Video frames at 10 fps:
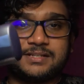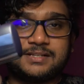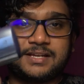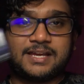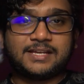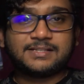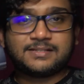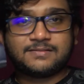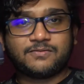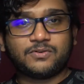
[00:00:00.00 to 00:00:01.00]
is the
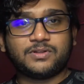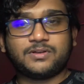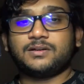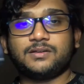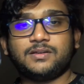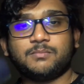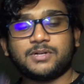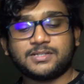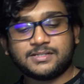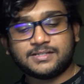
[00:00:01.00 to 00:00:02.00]
case for the
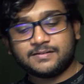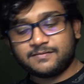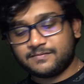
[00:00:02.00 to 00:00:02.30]
earbuds itself,